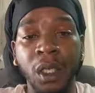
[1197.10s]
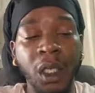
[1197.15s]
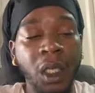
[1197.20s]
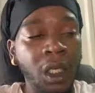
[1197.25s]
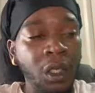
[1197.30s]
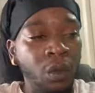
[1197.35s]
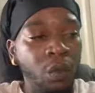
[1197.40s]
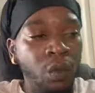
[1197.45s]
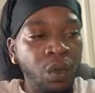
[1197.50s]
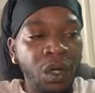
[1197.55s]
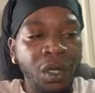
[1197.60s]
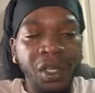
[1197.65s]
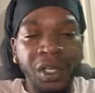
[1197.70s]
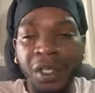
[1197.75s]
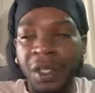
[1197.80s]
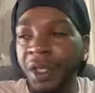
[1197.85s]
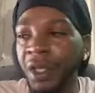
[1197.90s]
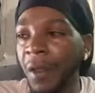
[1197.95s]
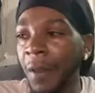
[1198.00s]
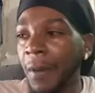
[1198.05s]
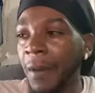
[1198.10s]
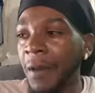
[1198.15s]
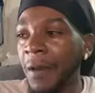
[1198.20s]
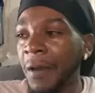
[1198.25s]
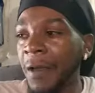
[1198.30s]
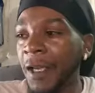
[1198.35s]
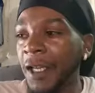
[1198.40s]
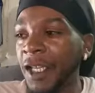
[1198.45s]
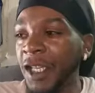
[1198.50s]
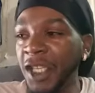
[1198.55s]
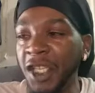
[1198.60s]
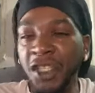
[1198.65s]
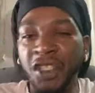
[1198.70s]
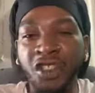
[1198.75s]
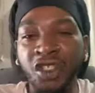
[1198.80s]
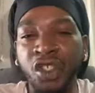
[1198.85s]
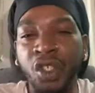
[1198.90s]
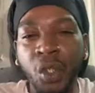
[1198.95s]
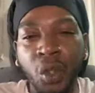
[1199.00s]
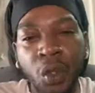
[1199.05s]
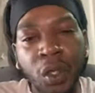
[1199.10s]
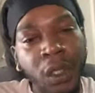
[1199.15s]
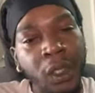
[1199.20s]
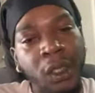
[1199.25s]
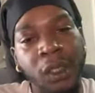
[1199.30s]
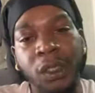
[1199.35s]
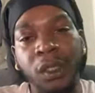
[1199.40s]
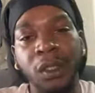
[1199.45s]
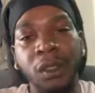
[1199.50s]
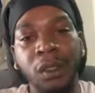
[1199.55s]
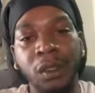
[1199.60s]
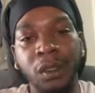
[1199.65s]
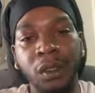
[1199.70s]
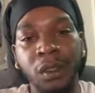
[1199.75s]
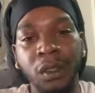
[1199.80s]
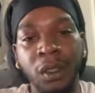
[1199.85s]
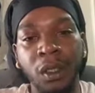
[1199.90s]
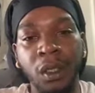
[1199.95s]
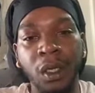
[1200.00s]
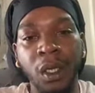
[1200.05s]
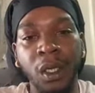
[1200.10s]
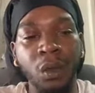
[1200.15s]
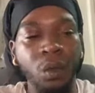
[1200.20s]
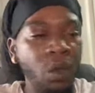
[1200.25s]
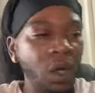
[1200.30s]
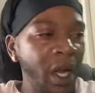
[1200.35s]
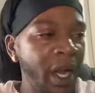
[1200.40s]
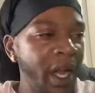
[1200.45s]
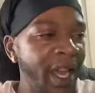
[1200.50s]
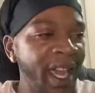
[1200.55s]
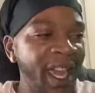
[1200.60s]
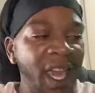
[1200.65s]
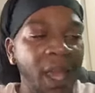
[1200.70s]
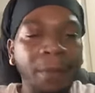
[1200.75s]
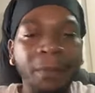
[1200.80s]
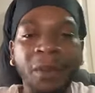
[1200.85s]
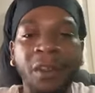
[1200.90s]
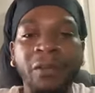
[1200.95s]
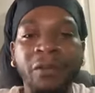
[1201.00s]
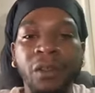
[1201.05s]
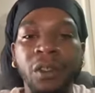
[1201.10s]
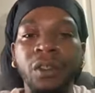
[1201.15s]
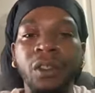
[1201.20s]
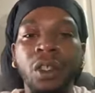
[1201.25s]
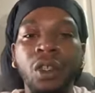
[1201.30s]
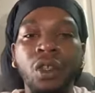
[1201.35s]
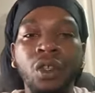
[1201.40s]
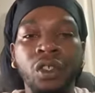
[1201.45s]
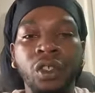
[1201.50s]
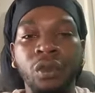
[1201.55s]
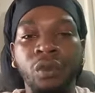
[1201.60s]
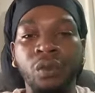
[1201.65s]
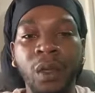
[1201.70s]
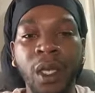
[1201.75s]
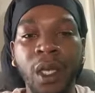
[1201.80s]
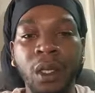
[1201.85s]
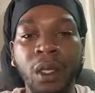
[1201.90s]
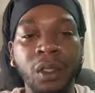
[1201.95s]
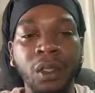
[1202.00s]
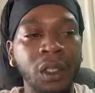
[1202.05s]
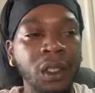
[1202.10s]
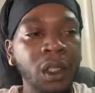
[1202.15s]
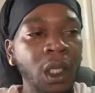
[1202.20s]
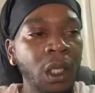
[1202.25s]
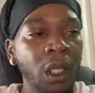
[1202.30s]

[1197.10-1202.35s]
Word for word: And we're enjoying. We're happy for those around us.